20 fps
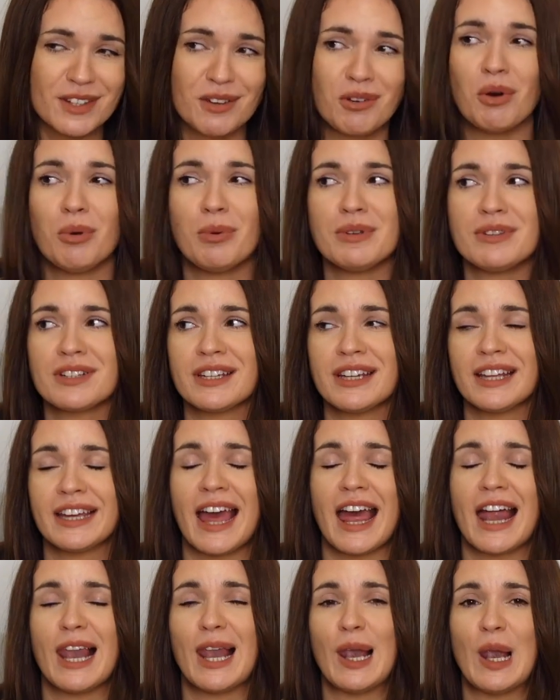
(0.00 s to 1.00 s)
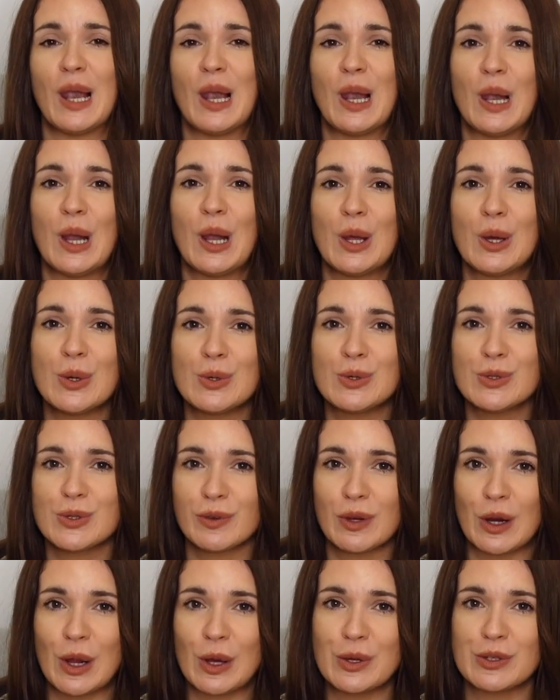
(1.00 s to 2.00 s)
You're always going to get loads of
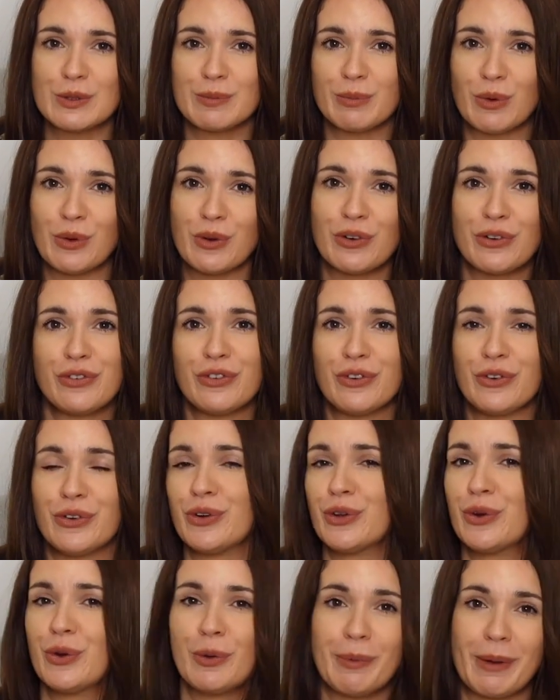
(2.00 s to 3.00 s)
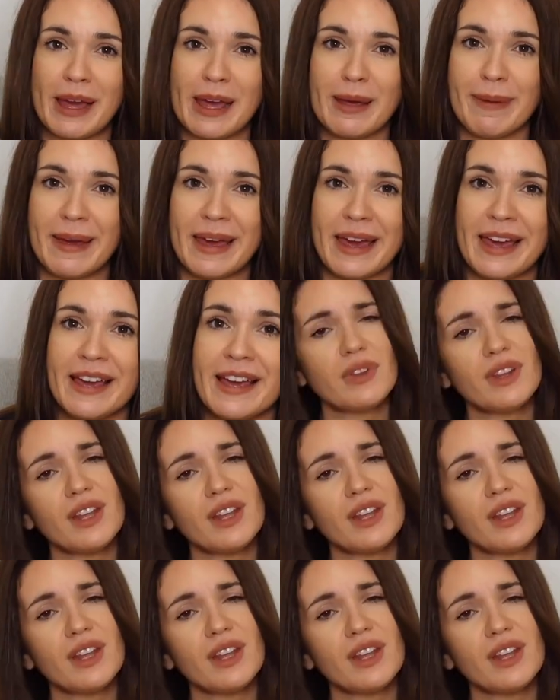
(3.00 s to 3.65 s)
clothes bought for your baby.